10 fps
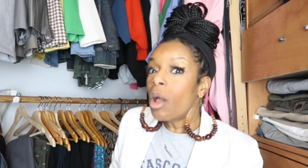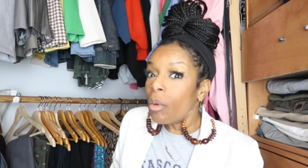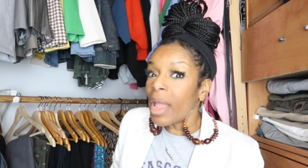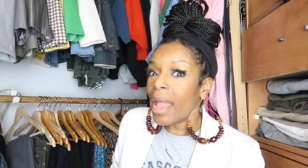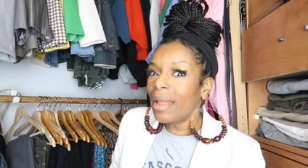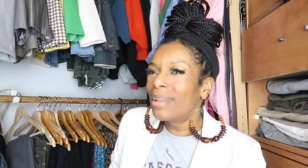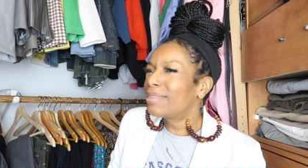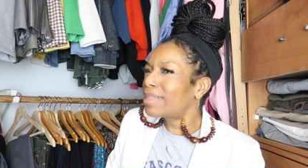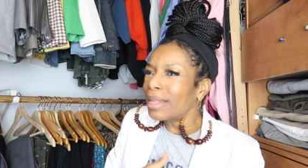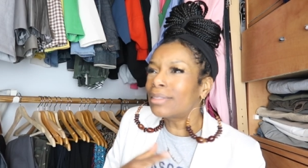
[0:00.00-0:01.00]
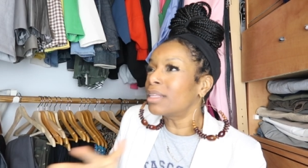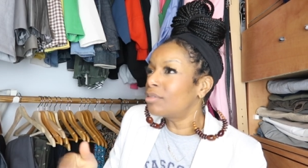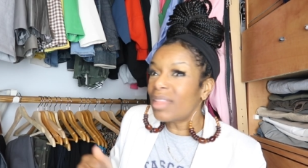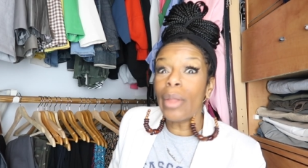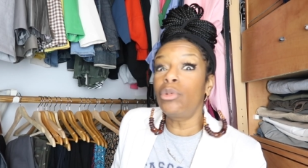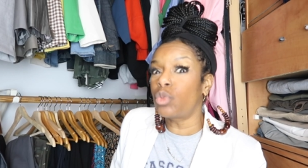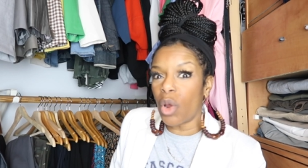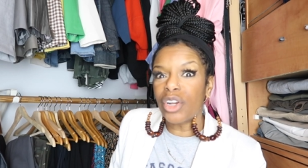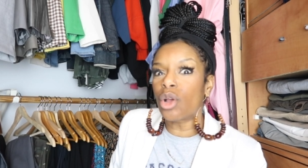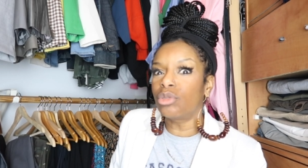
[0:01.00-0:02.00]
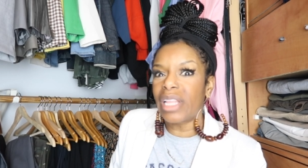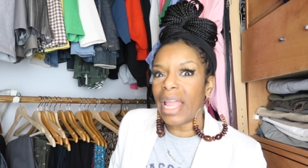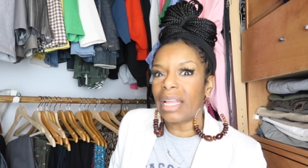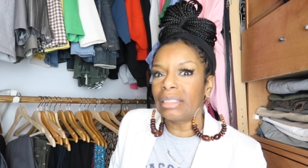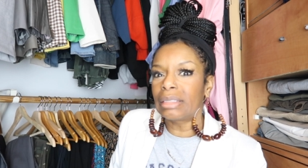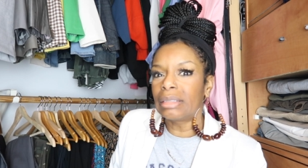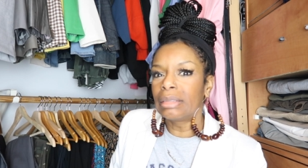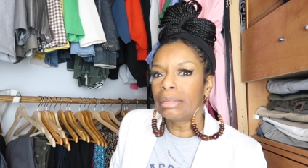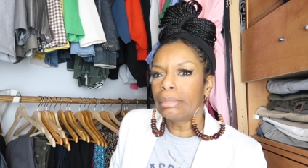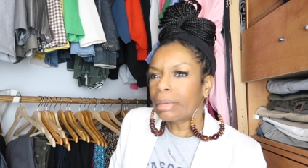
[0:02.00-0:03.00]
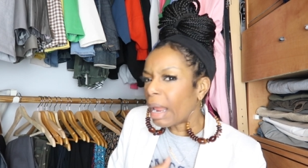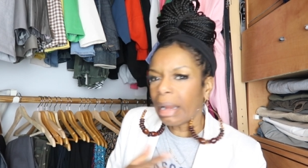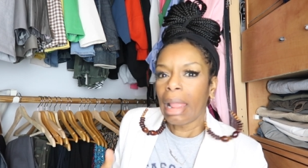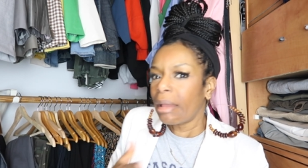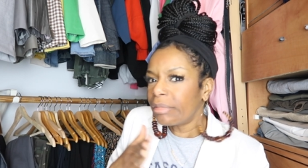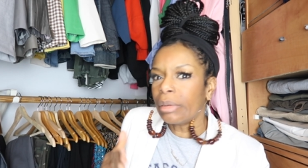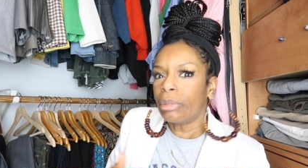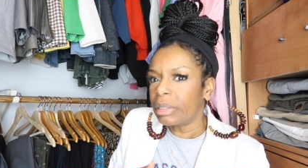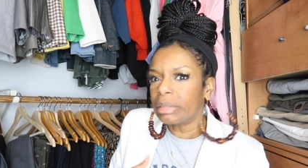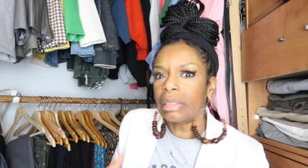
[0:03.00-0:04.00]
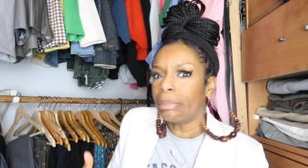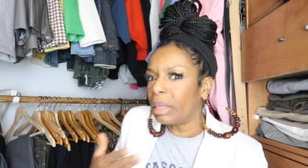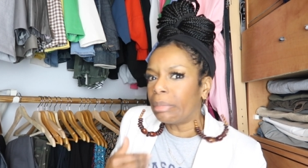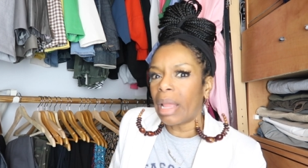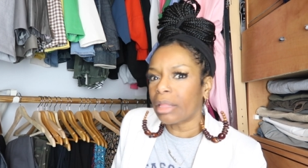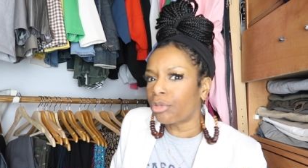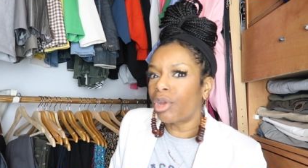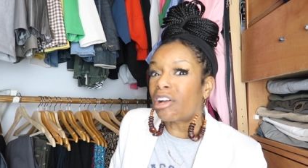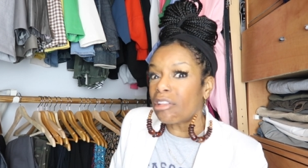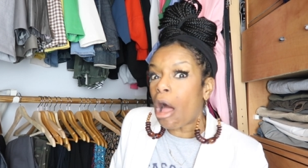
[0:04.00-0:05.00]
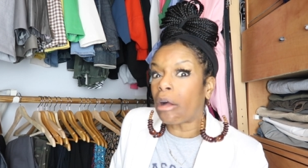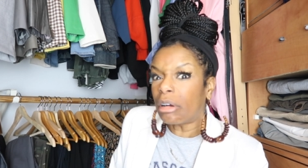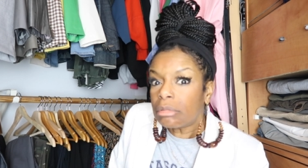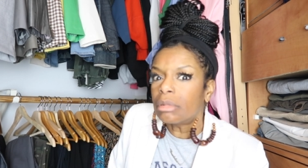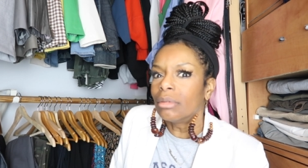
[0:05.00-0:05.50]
Okay. That, it was one of those days. But I didn't have anyone to say meet me at 3 o'clock.